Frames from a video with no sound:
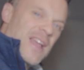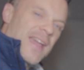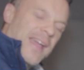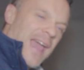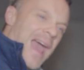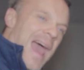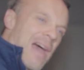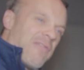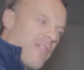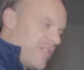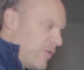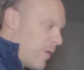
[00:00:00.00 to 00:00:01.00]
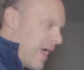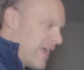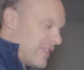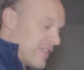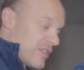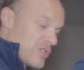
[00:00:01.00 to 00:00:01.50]
like half of you
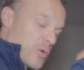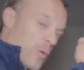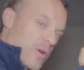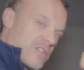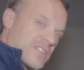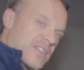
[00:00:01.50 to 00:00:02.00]
hate the door